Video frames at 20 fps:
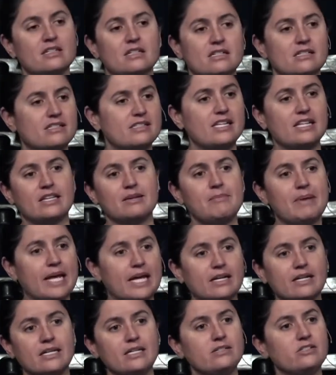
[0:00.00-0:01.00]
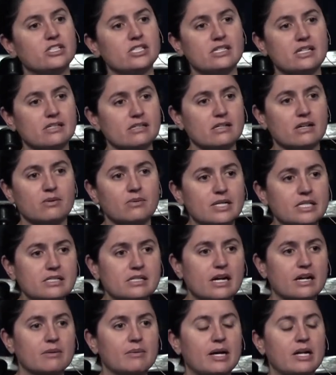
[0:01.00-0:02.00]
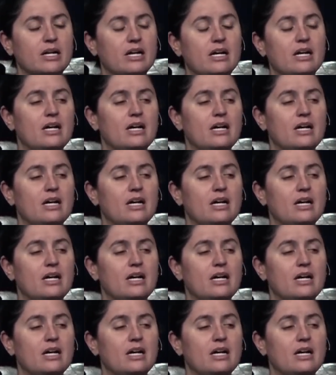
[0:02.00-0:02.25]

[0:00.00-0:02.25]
silly man, he just doesn't know what he's talking about.